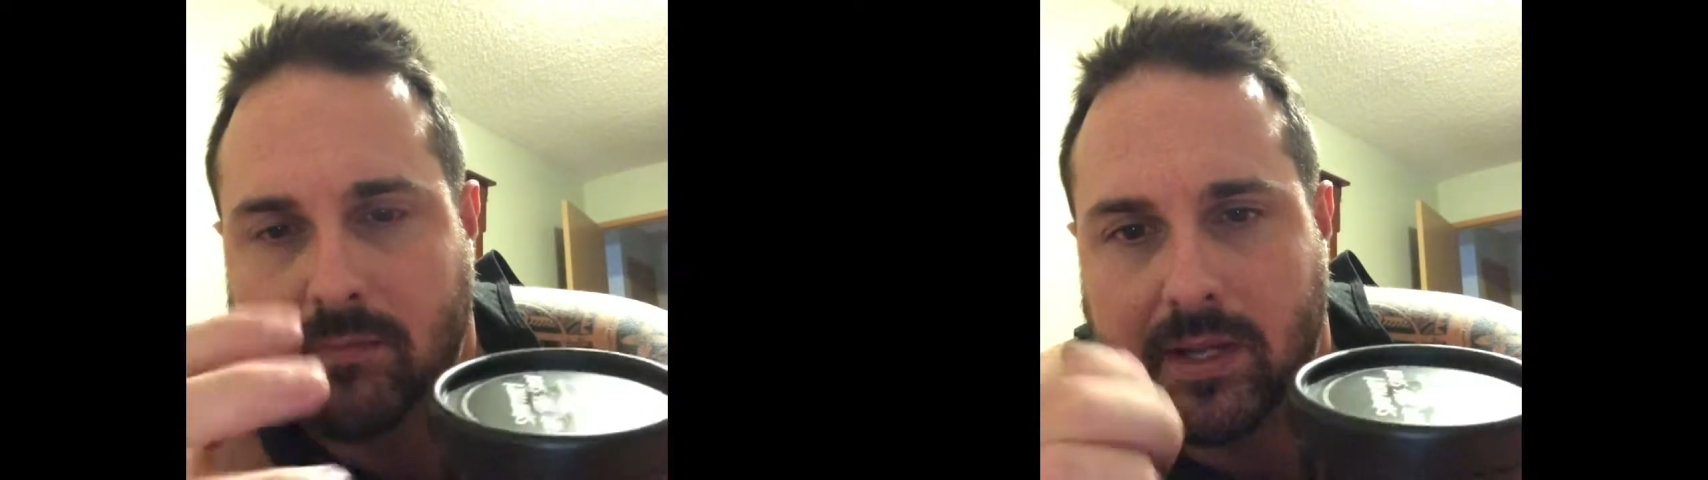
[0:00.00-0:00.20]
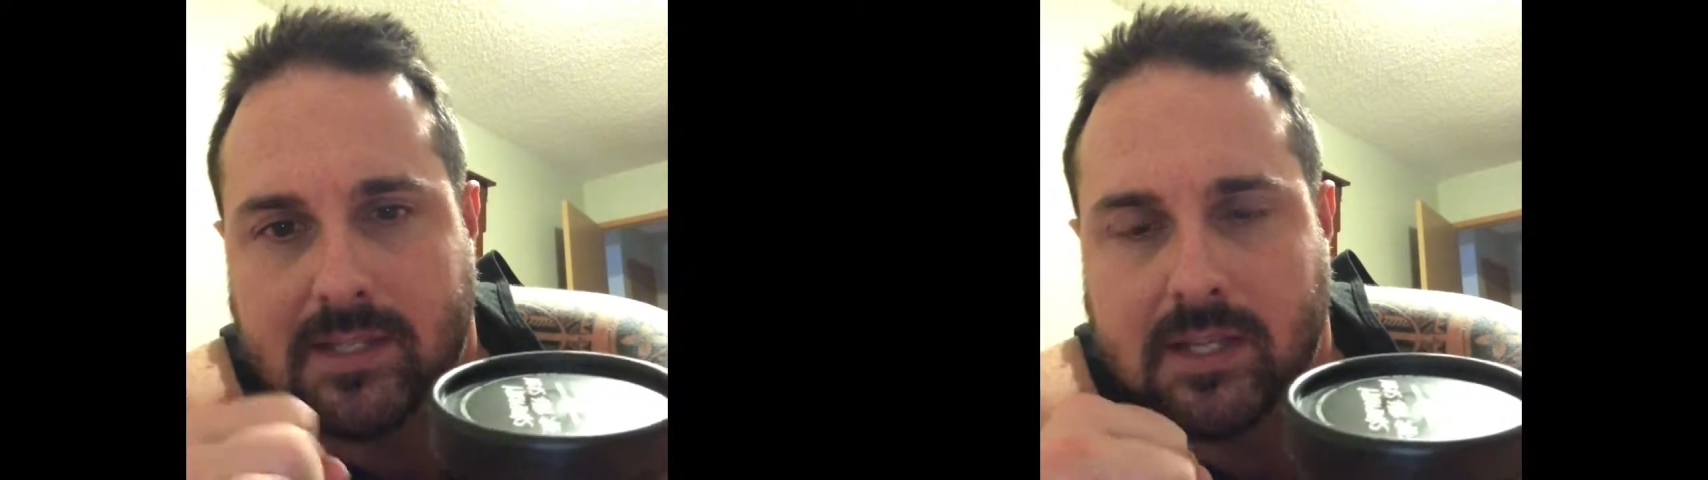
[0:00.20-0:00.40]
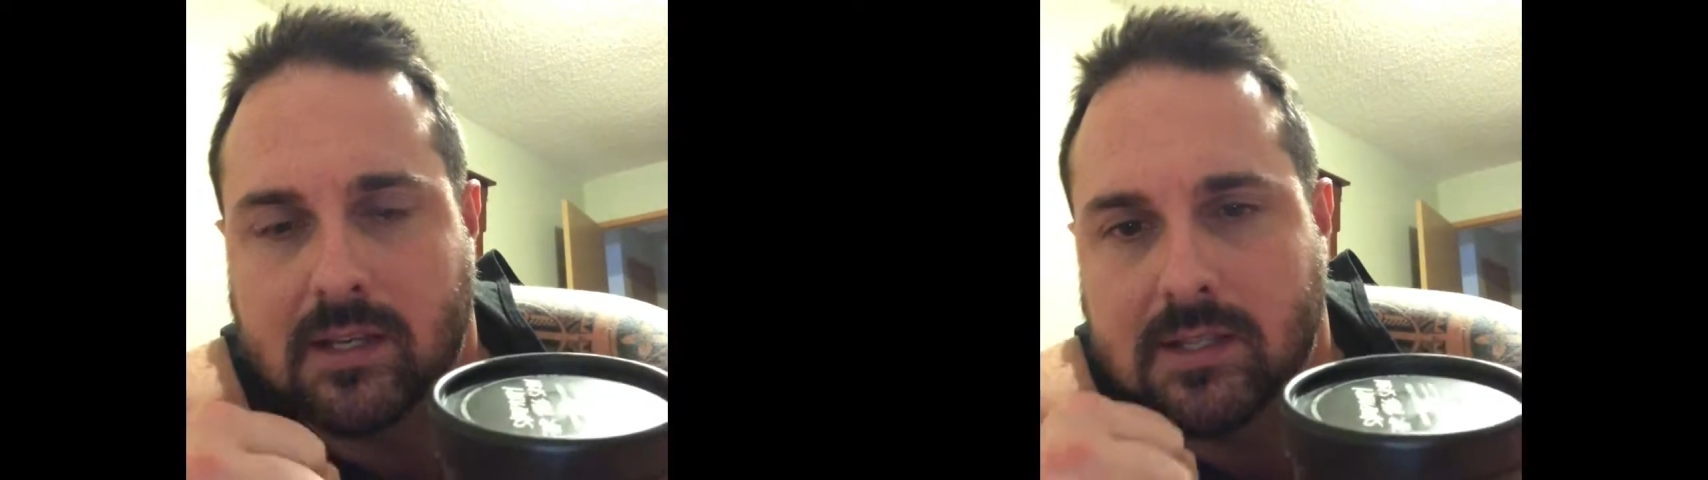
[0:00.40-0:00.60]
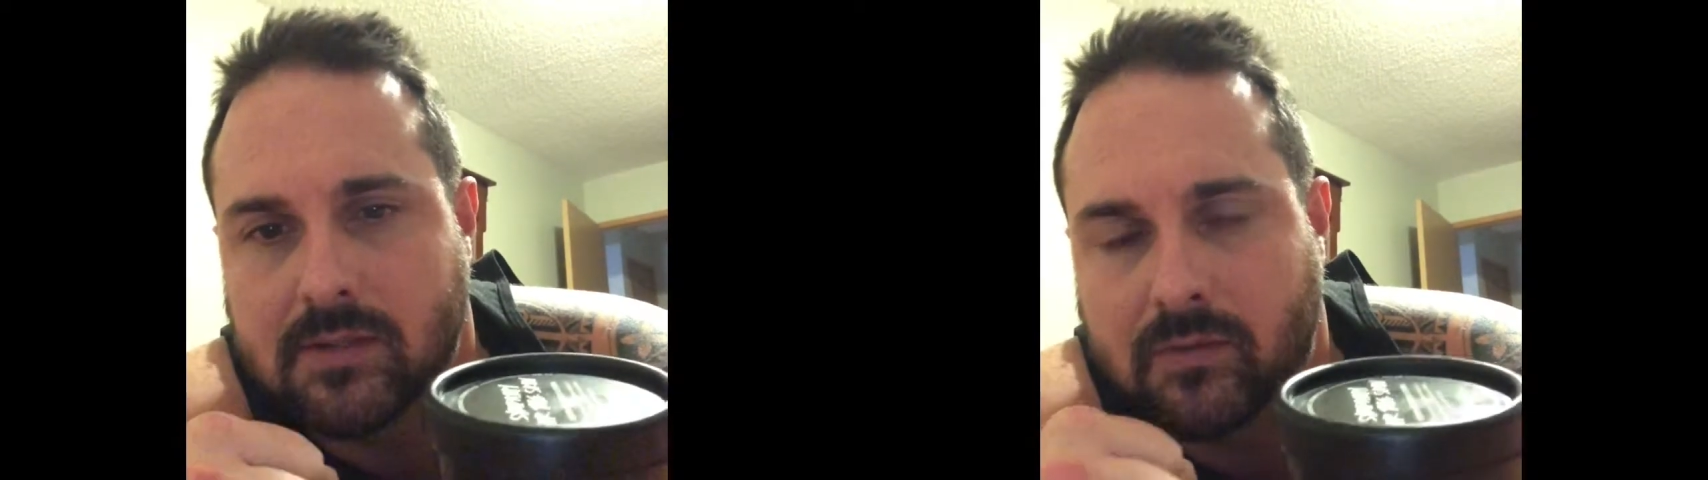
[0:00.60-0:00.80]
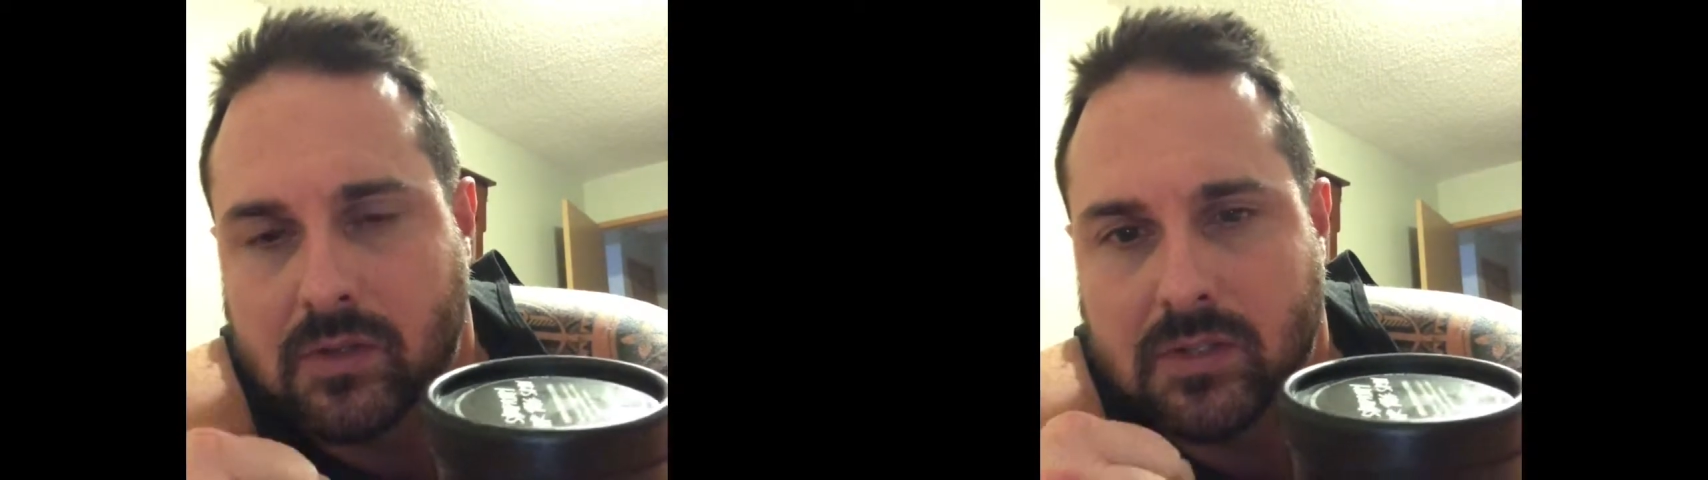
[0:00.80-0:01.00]
skin
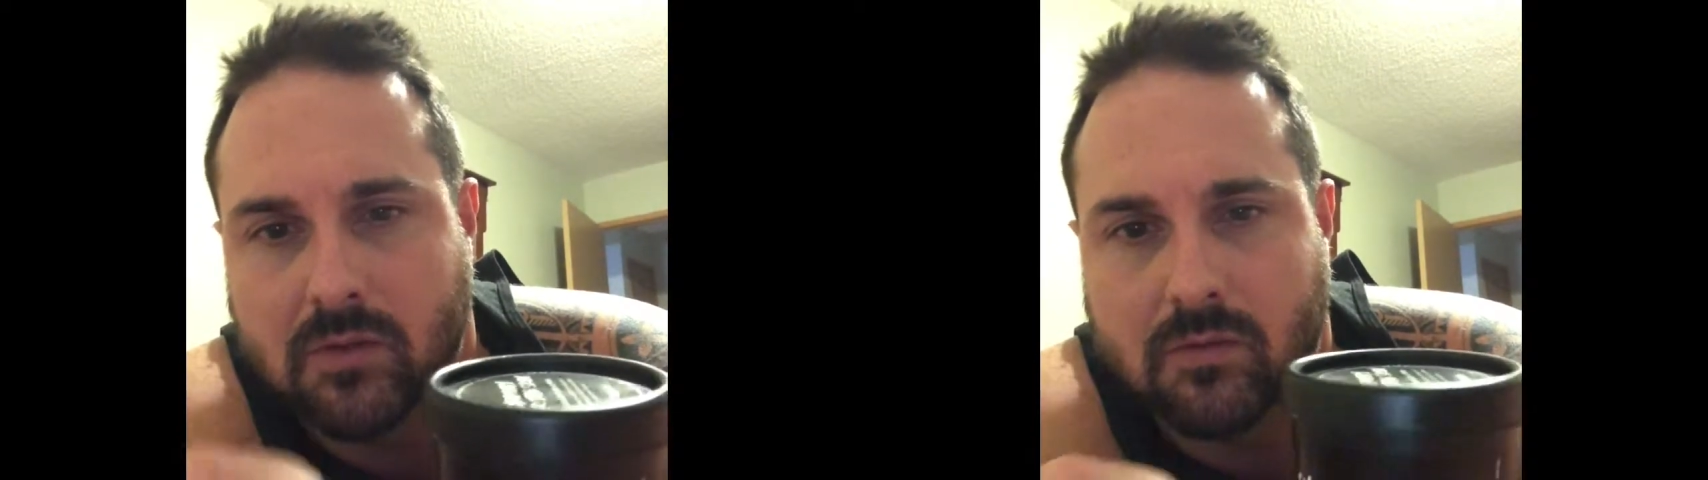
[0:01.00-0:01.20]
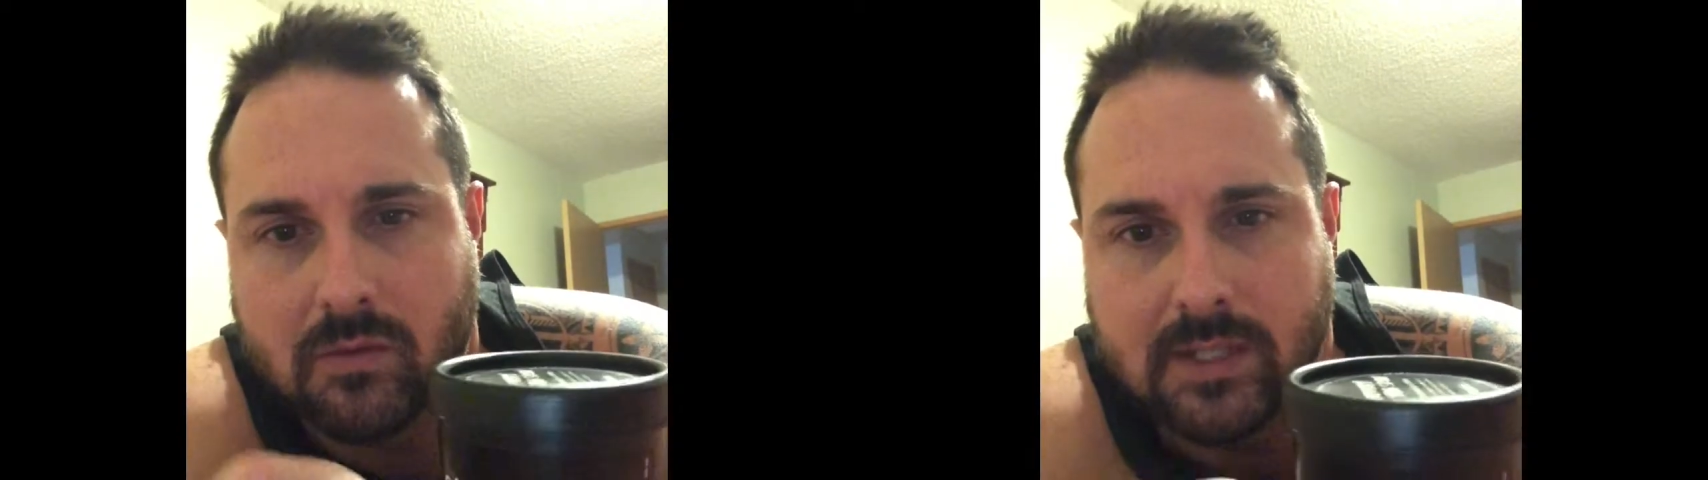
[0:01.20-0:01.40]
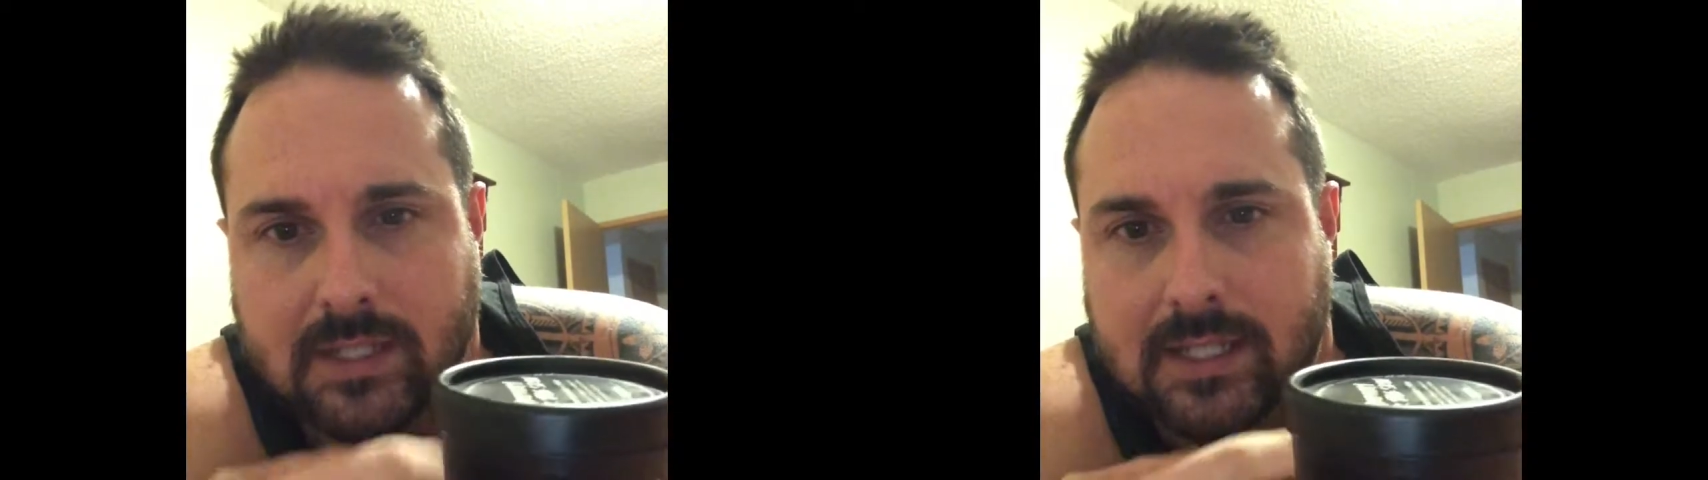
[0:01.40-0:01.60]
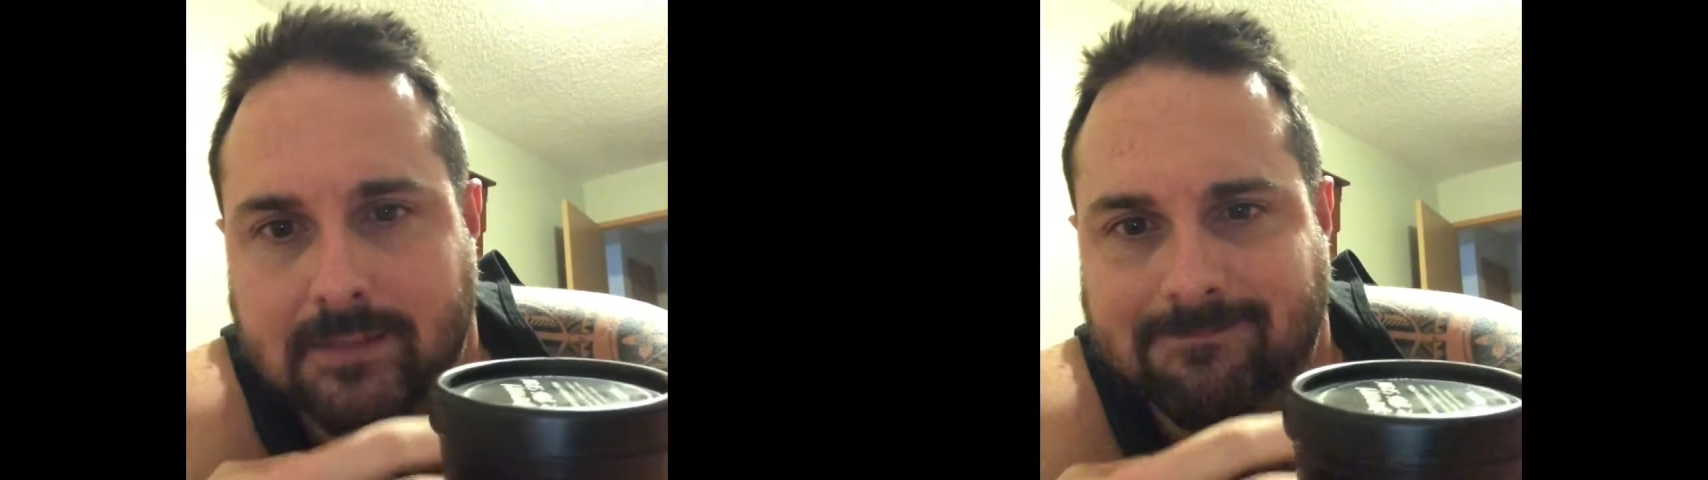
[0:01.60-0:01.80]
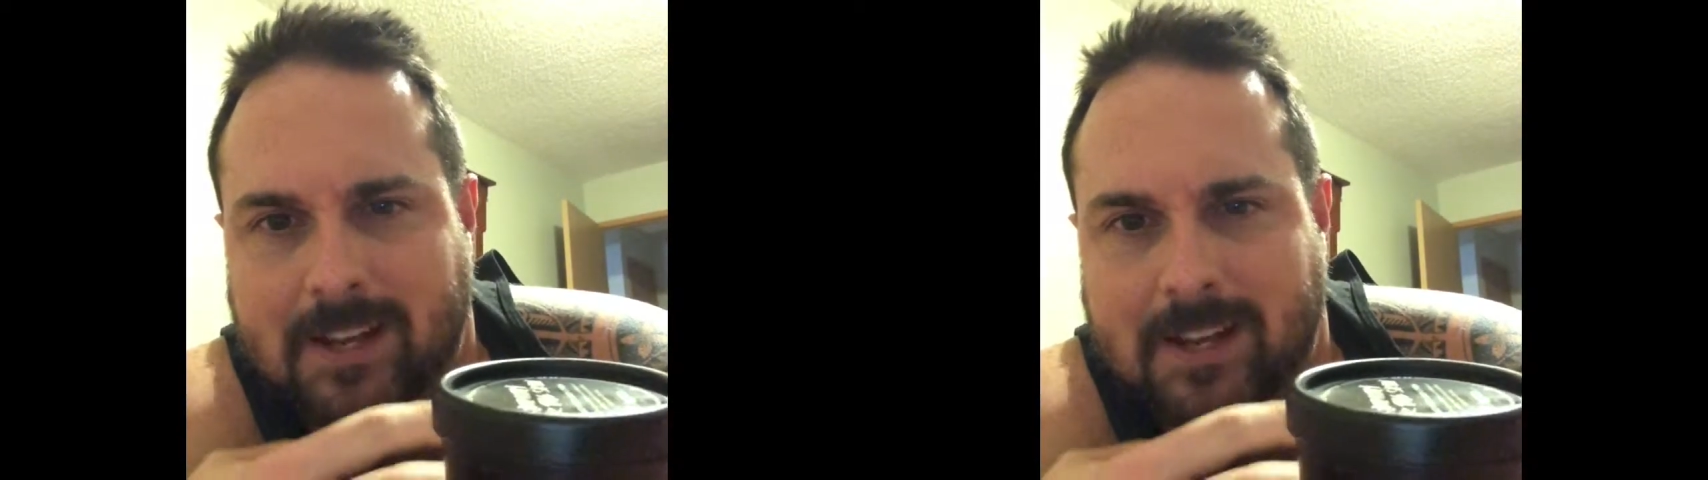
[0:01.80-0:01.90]
doesn't feel so